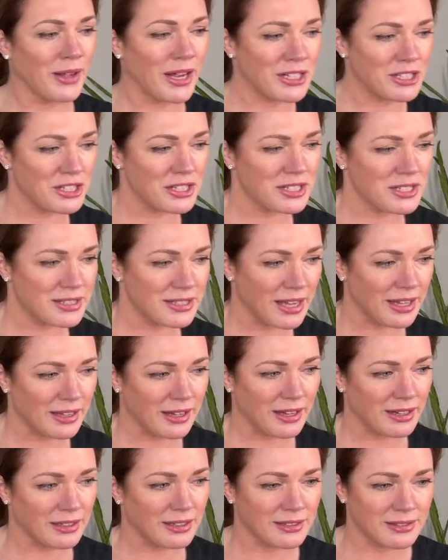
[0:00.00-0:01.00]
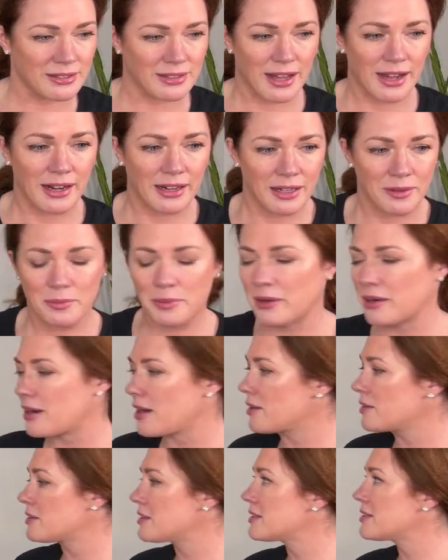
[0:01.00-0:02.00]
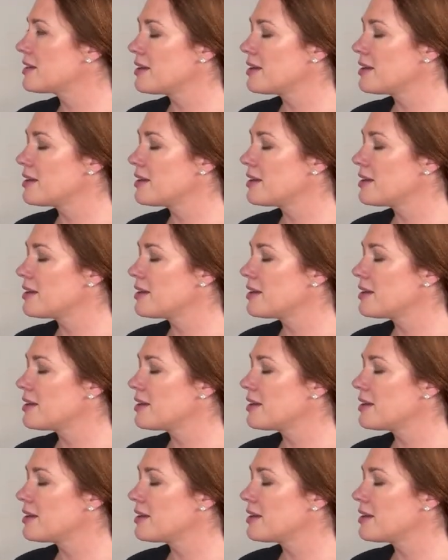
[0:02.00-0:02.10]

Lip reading: I should just say that because that I can pronounce.